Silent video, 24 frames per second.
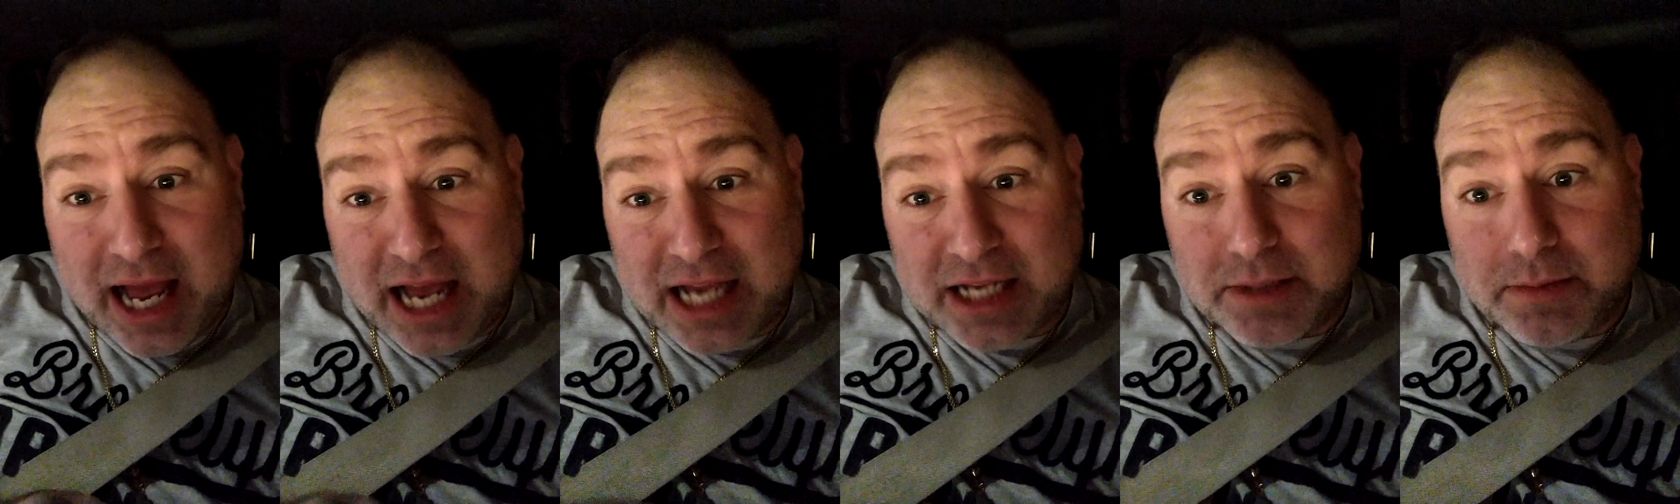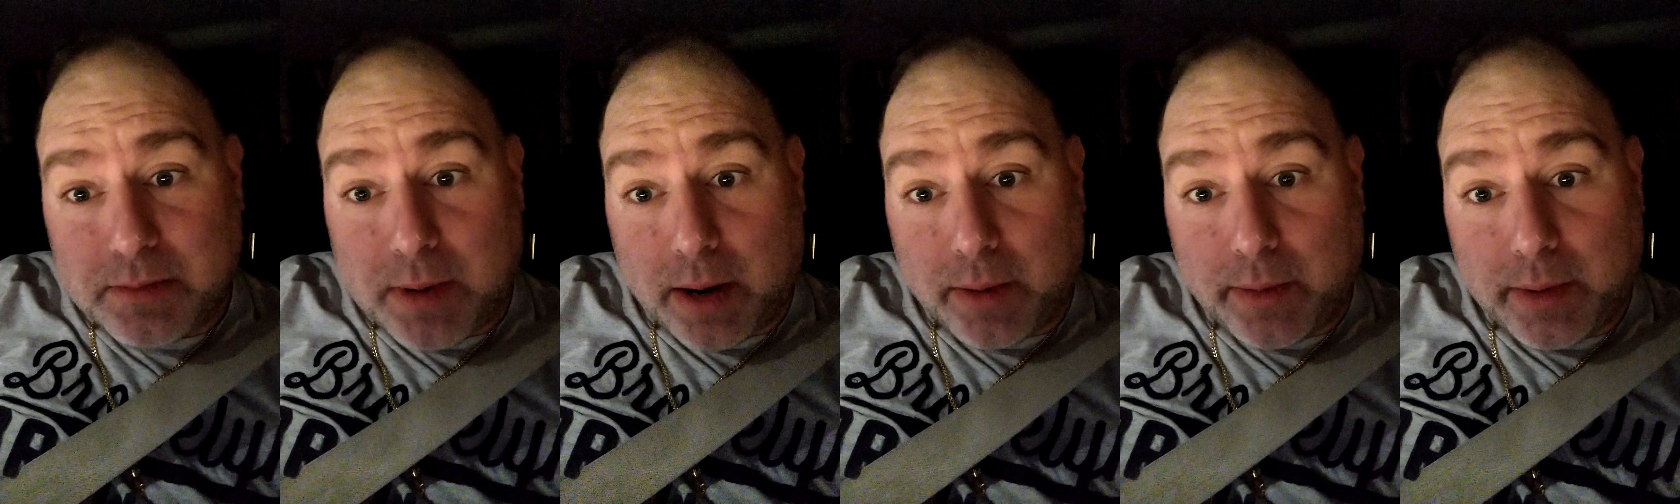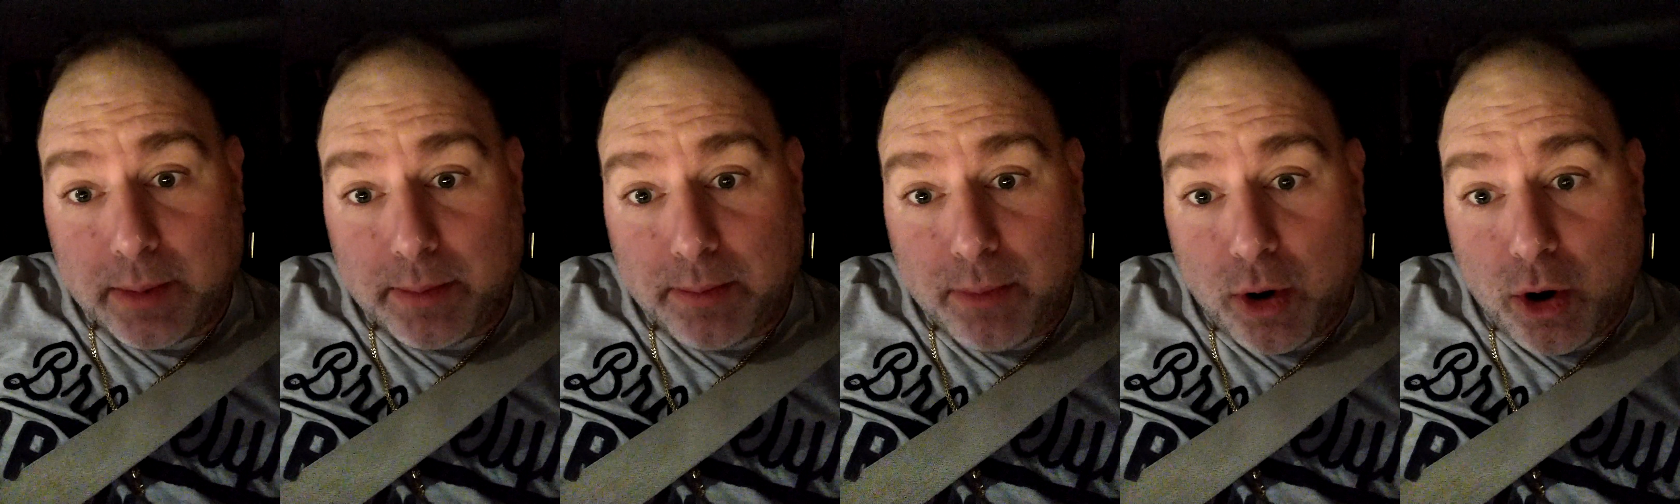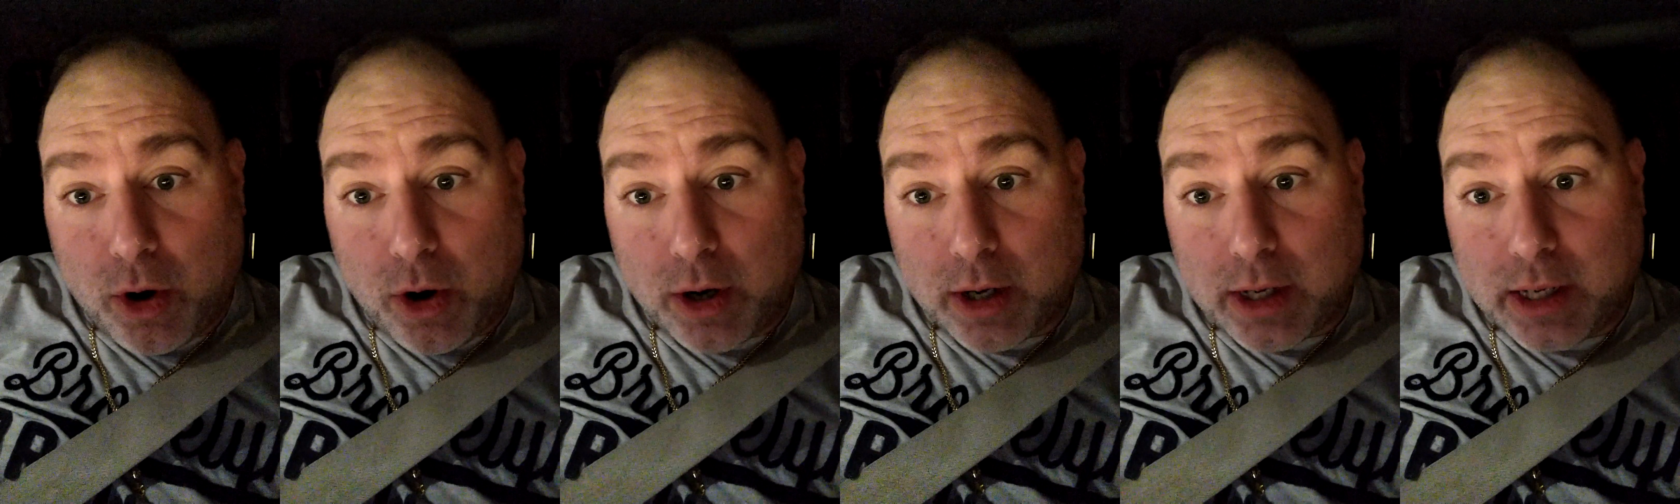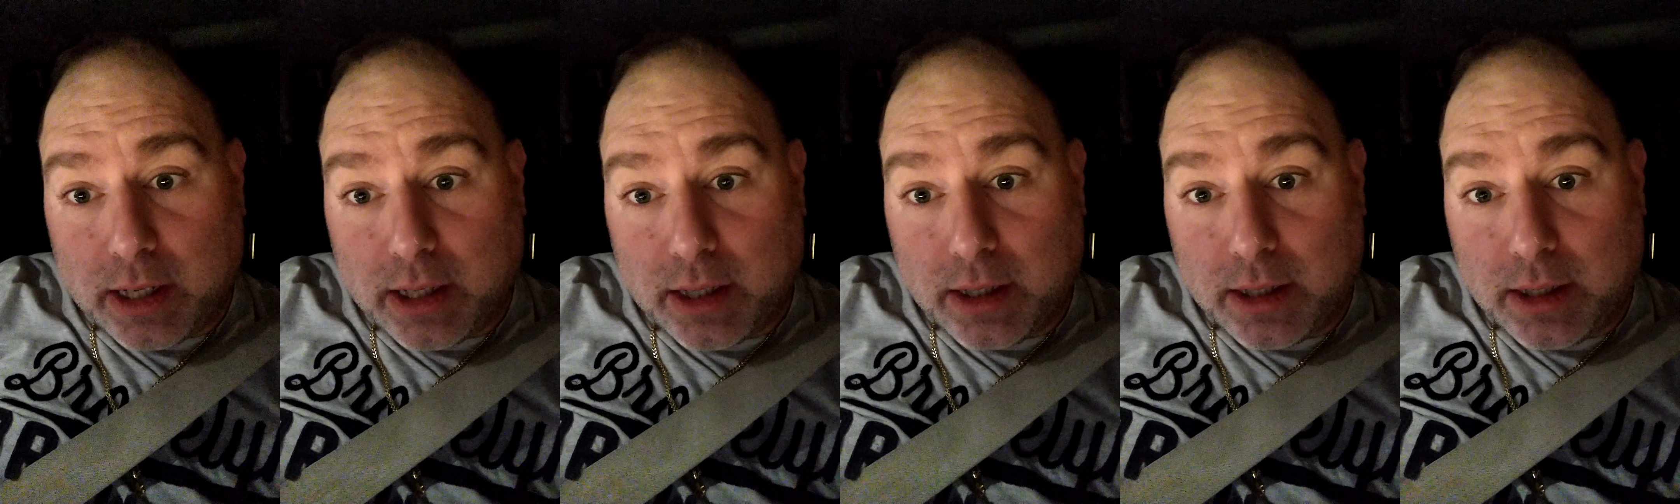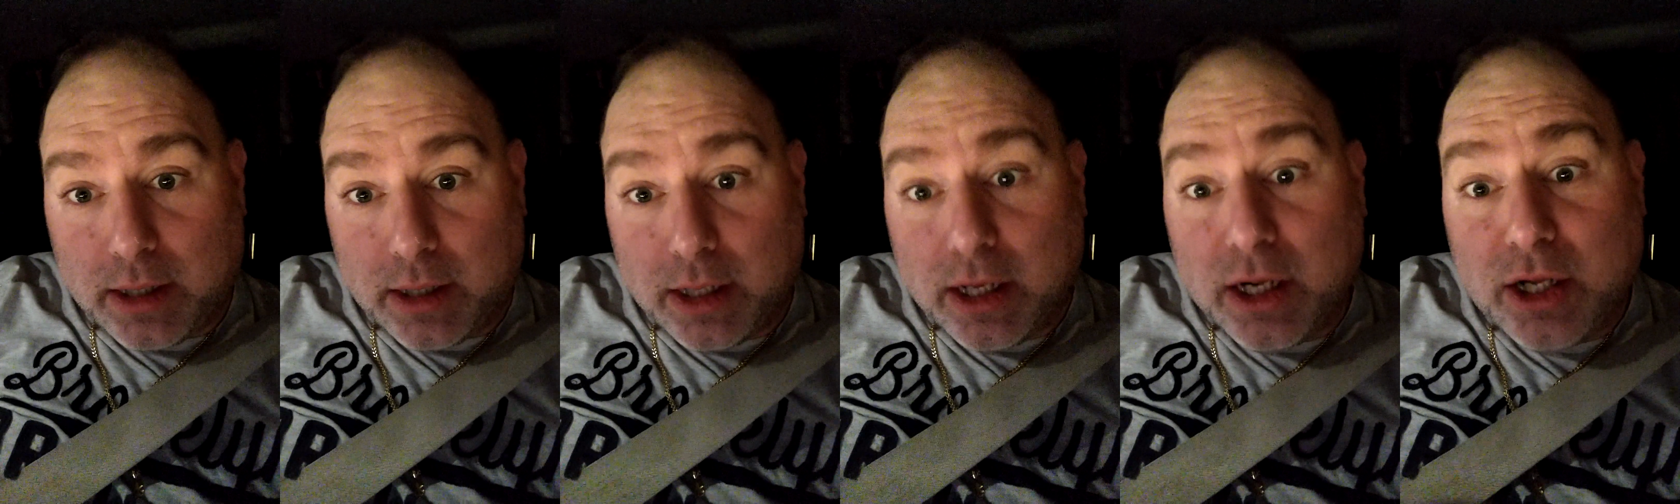Asbury Park,
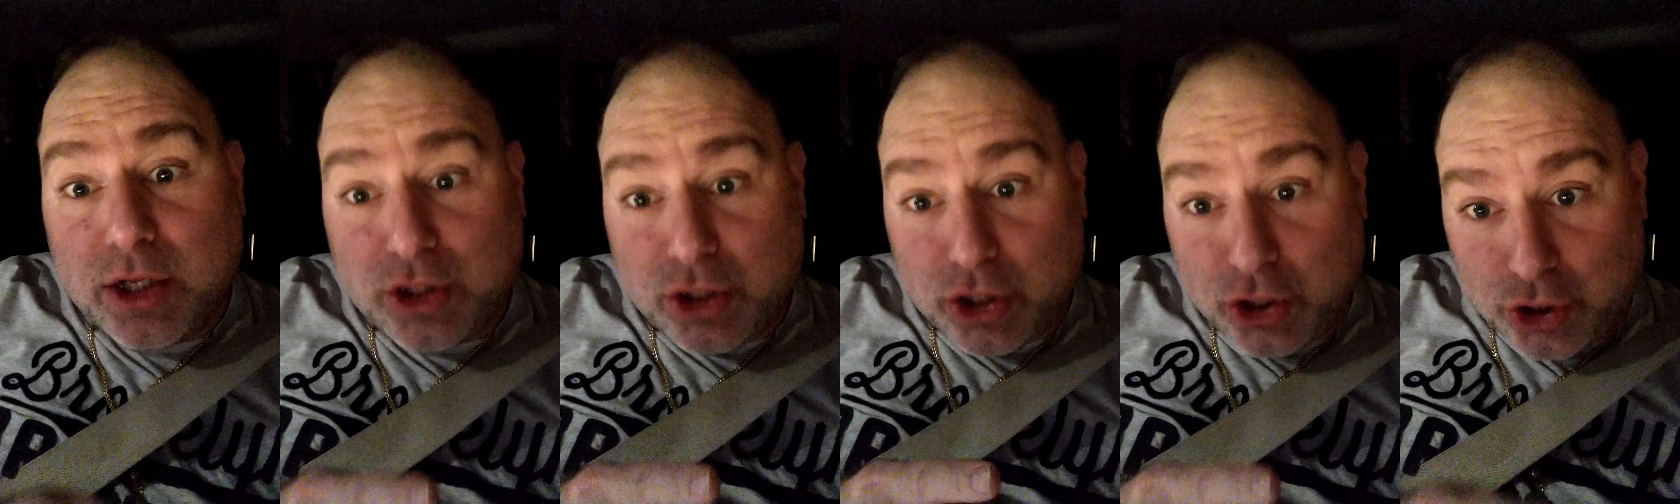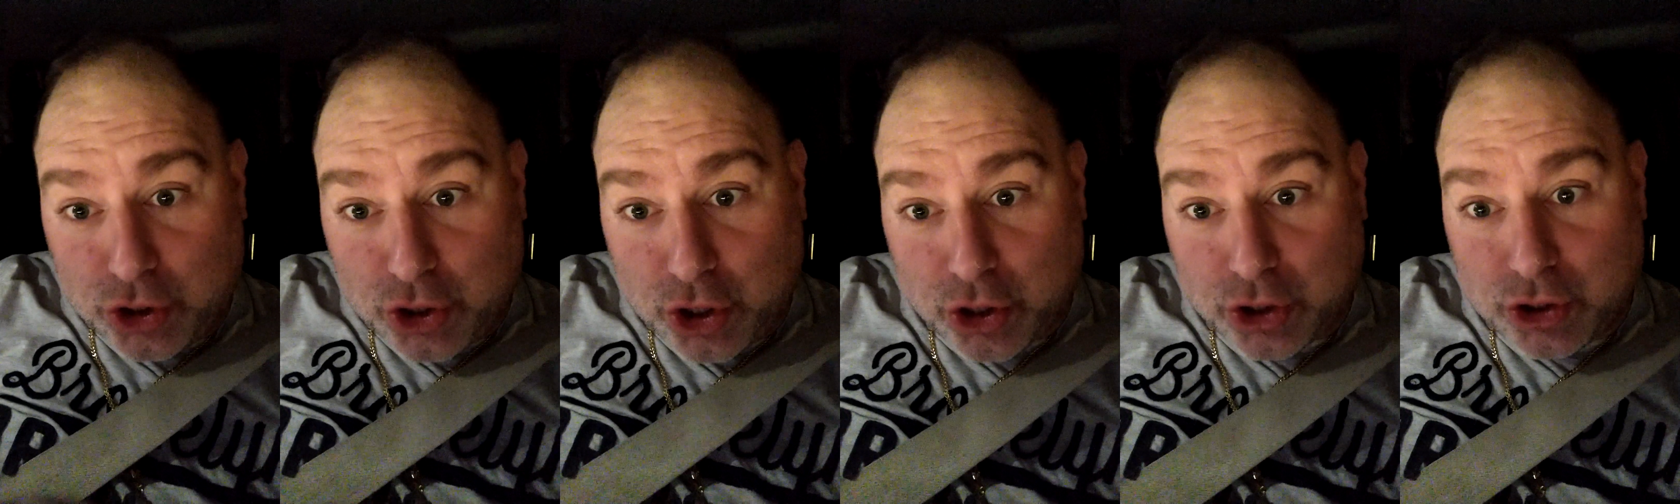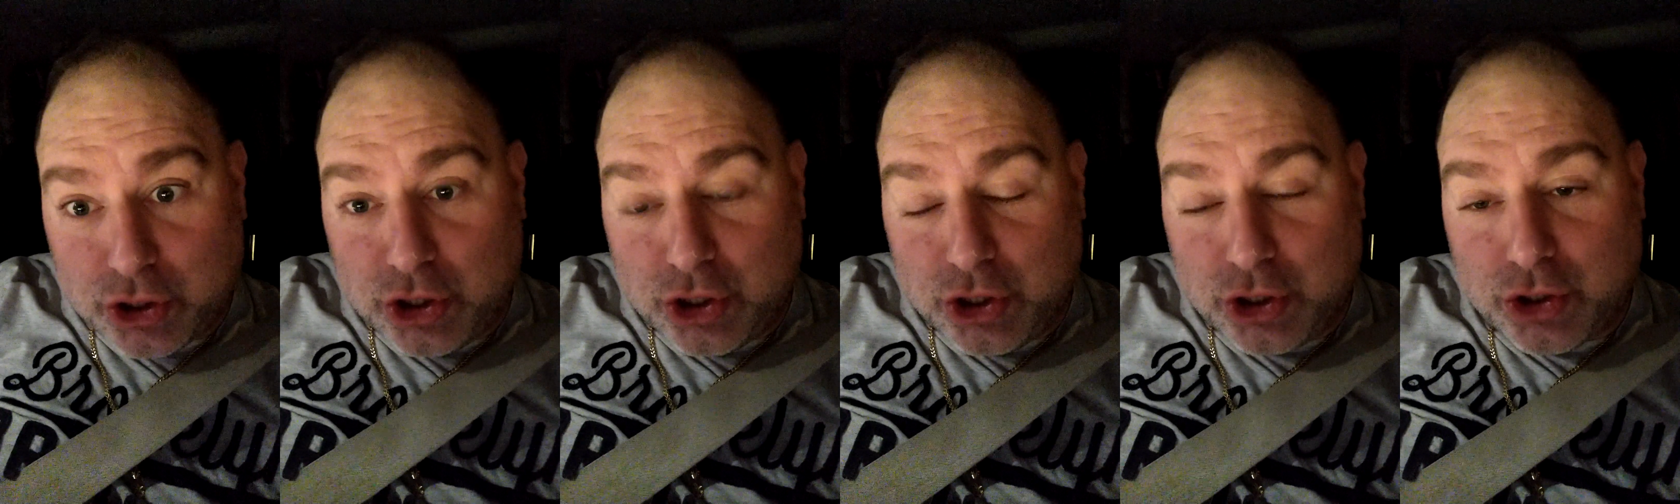the Jersey